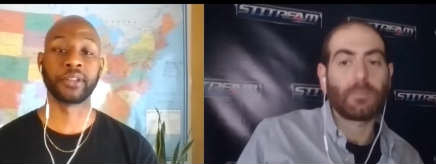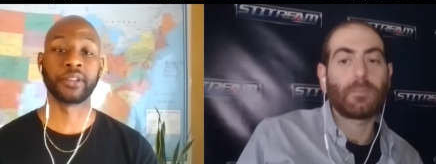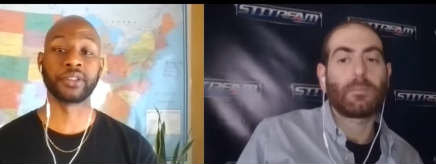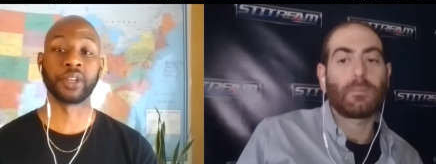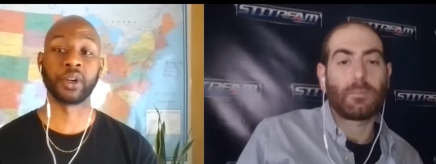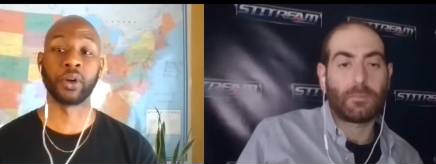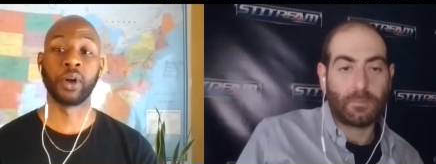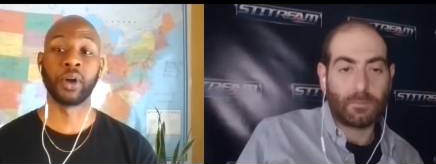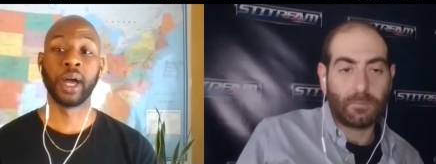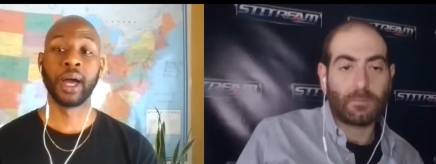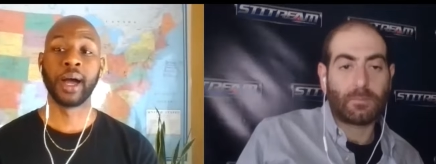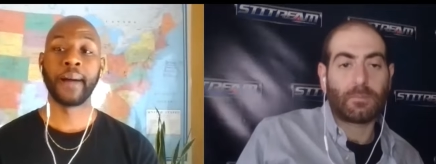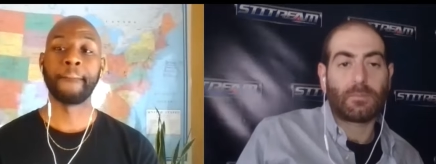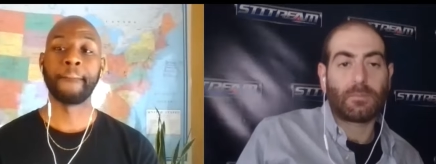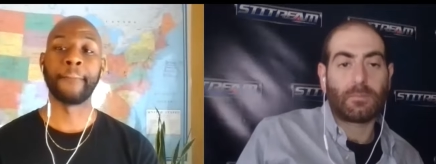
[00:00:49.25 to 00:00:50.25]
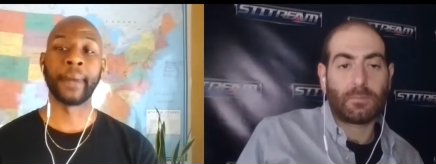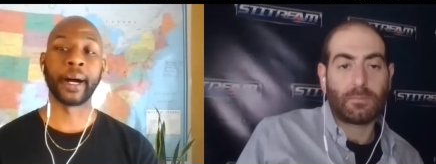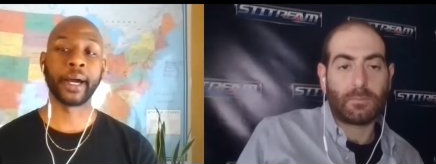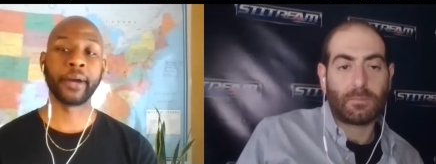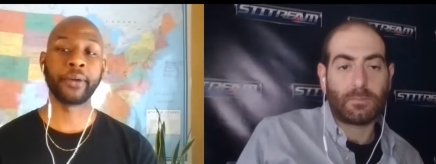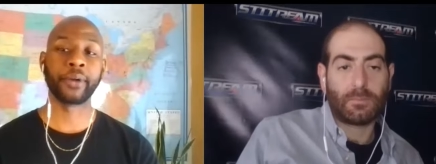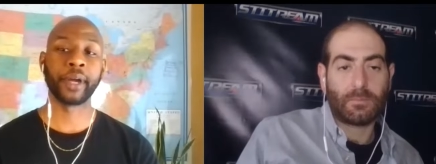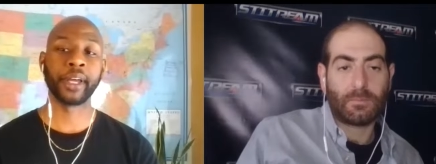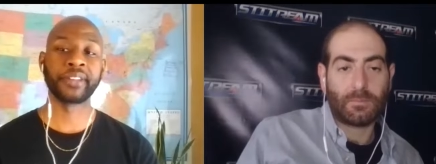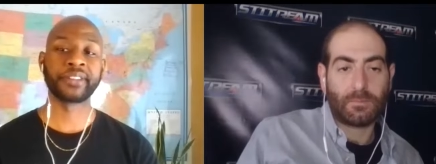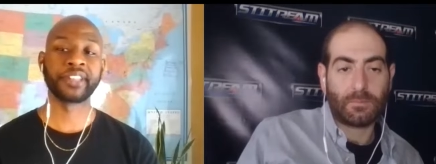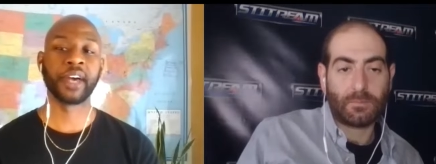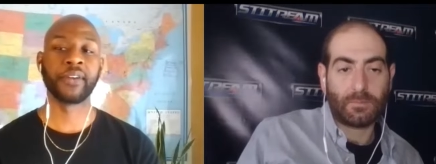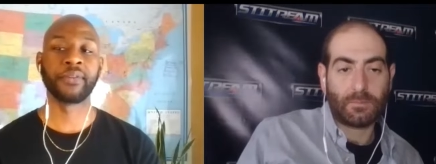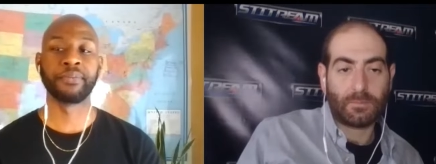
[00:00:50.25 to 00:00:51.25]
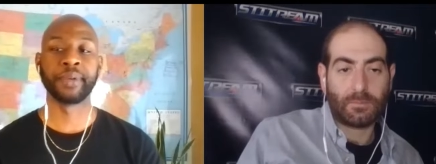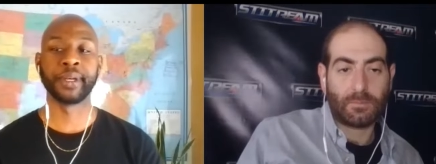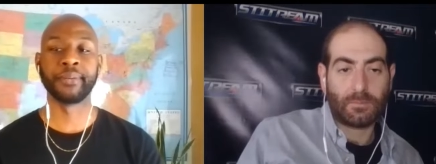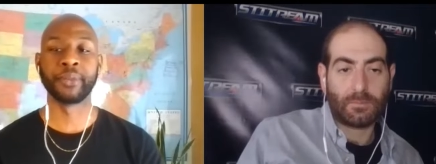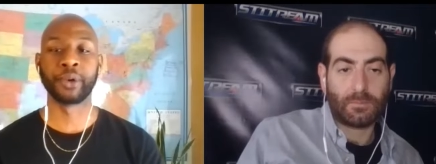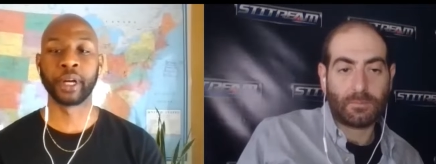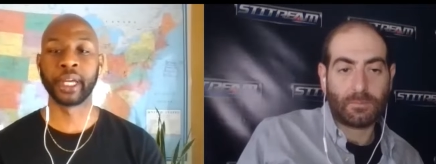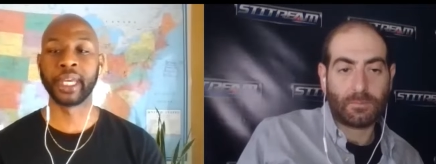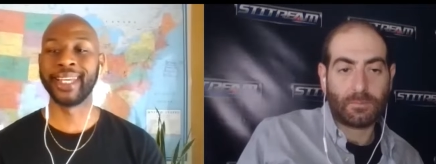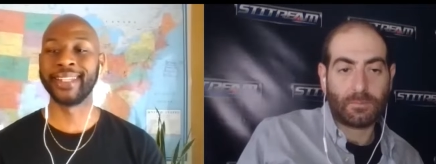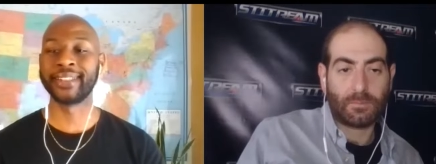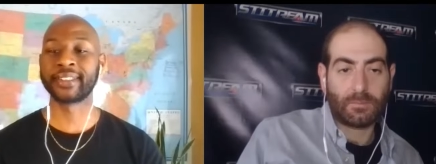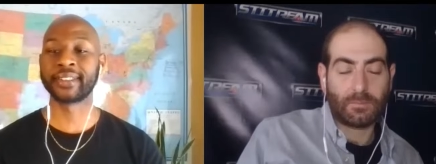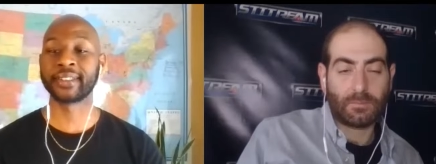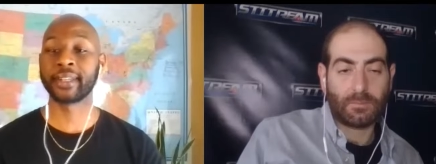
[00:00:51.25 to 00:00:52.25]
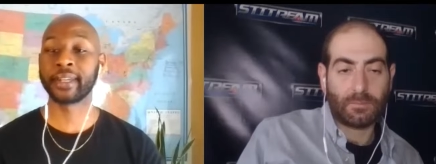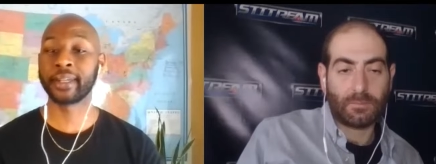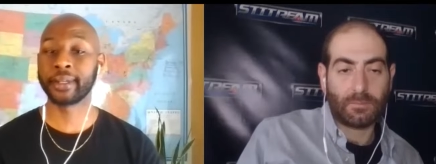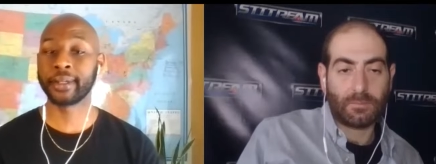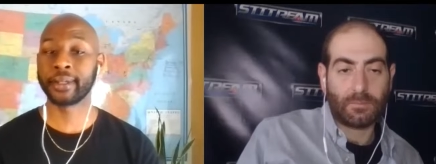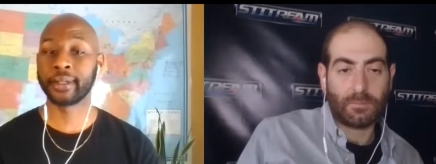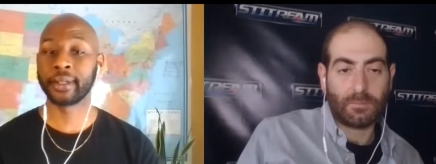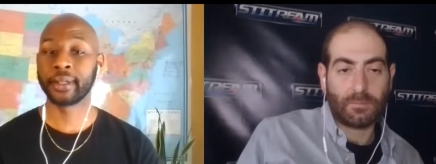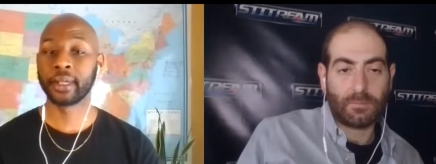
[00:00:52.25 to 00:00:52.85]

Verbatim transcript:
Speaker 1: So my rates have been more insulated